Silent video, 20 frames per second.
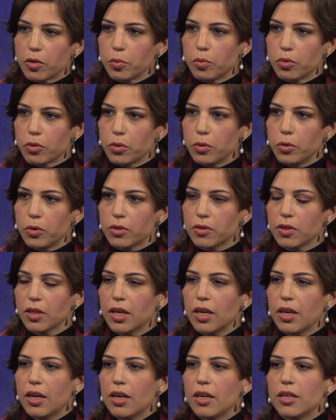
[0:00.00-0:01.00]
abroad,
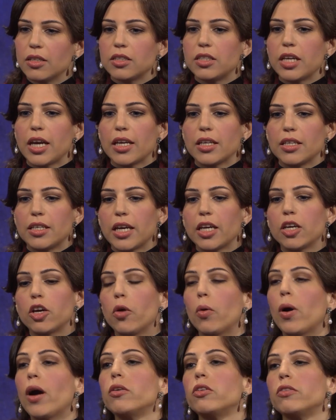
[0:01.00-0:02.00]
they
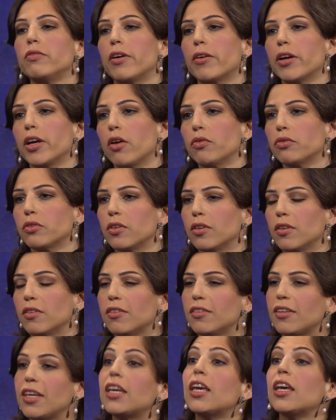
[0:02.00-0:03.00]
go out very often
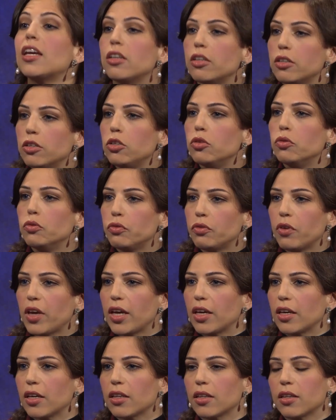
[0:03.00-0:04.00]
seeking the new
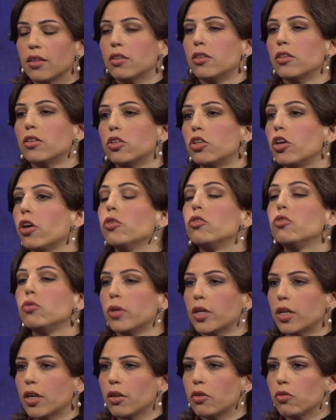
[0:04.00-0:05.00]
thing and go to
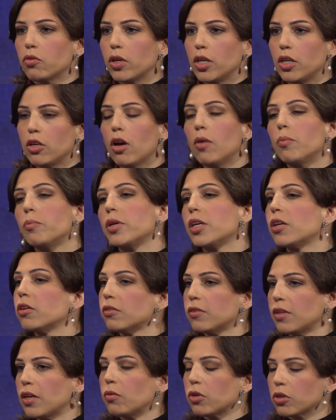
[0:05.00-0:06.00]
a country not
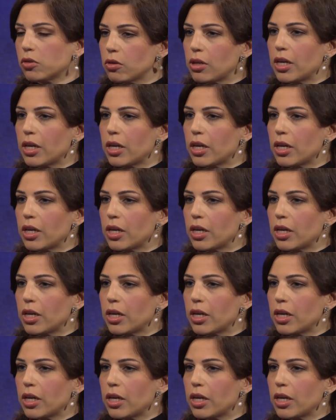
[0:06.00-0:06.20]
because they want to